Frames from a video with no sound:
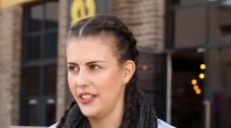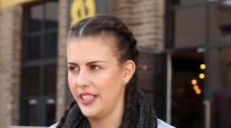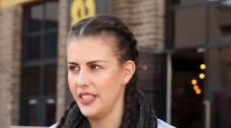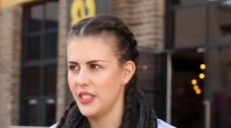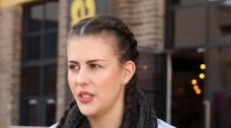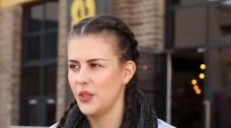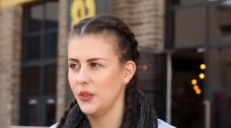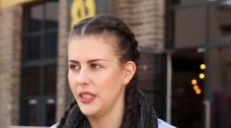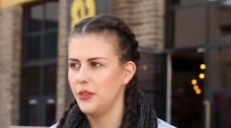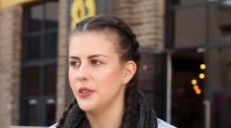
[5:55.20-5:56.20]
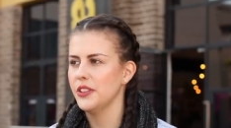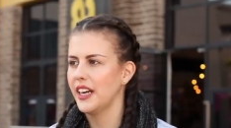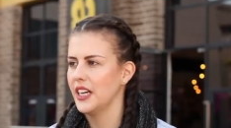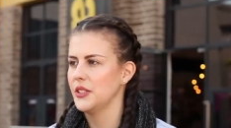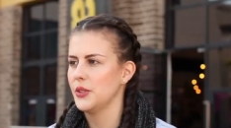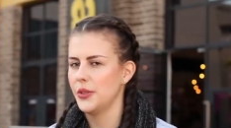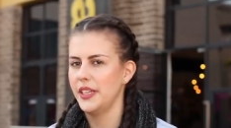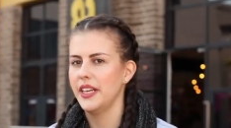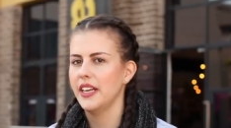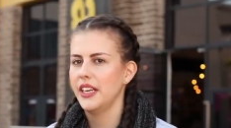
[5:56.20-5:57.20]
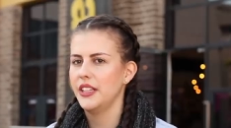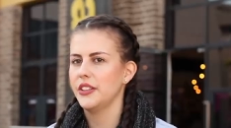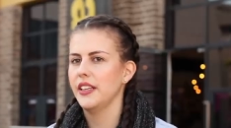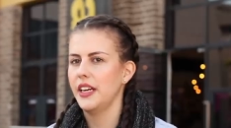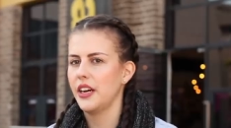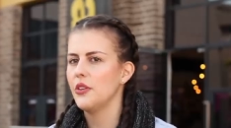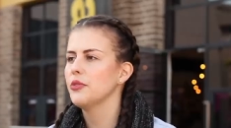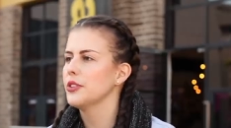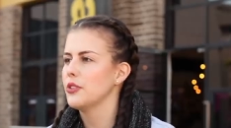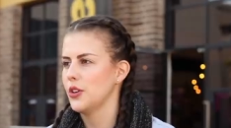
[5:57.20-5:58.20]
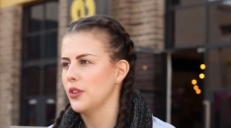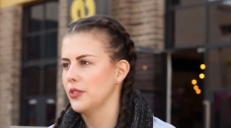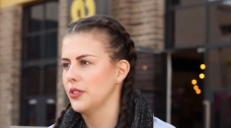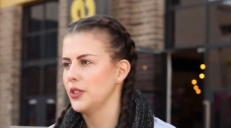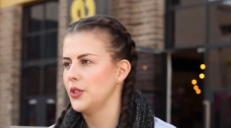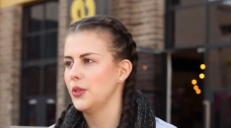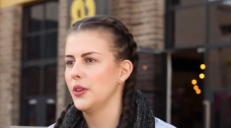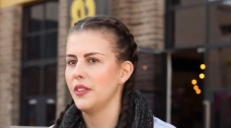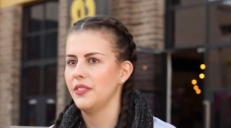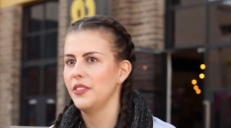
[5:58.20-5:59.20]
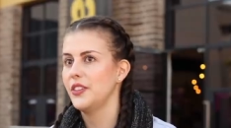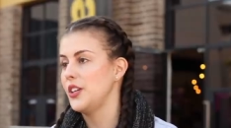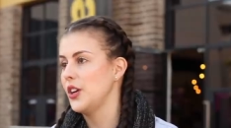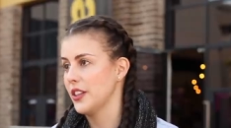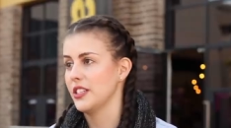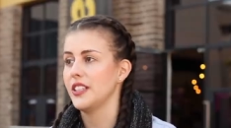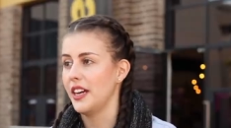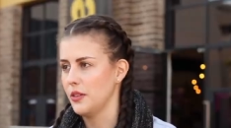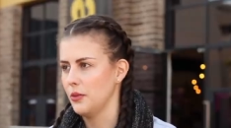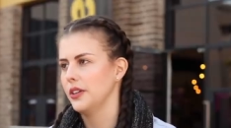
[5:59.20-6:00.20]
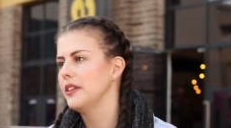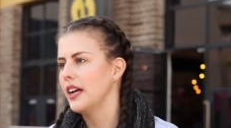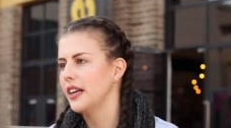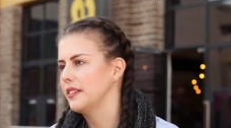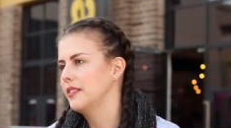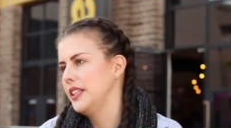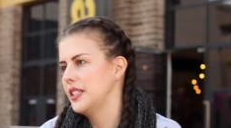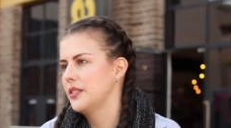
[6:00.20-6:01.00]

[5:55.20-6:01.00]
it is to leave your country, your like comfort zone to the other side of the world, at least